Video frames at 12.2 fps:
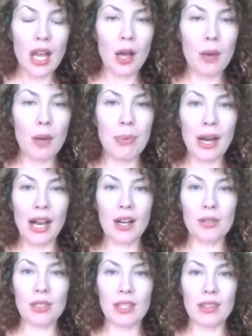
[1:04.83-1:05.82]

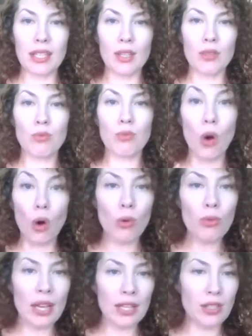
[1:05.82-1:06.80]
about the
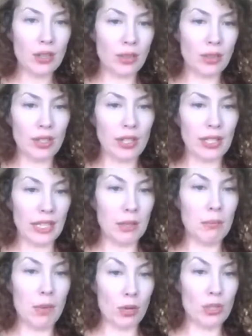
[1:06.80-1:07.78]
role that your
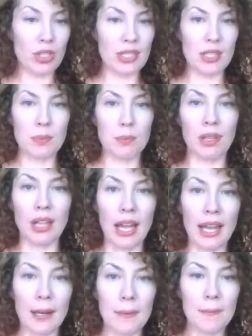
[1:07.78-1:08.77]
emotions
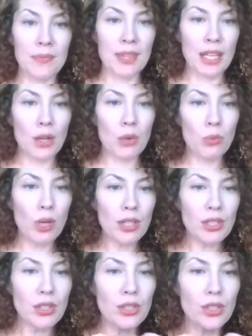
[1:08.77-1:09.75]
play? Like, what
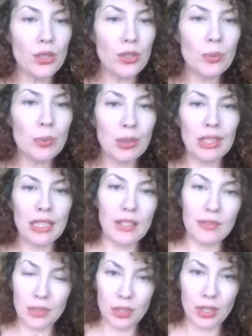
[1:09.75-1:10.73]
do you
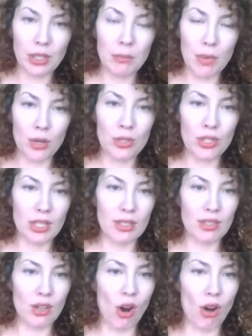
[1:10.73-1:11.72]
believe your
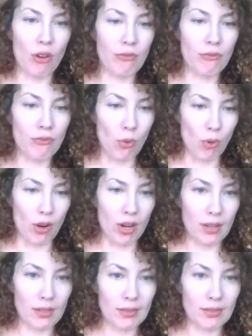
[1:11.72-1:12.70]
emotions are
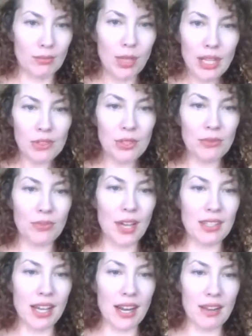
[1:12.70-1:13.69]
for? What have you
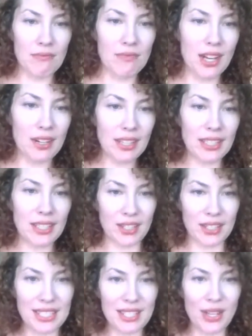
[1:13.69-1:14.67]
found out? I'm very
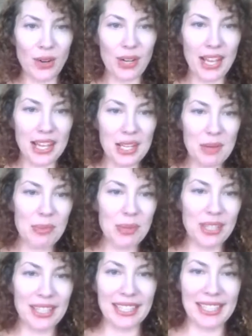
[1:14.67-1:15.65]
curious. Go ahead and
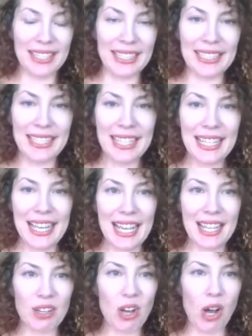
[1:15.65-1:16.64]
put it in
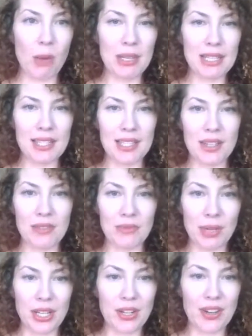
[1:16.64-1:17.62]
the comments of
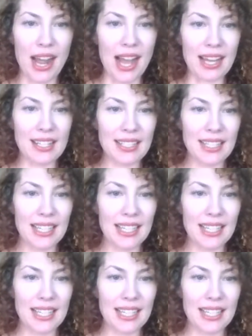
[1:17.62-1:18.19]
where you're at.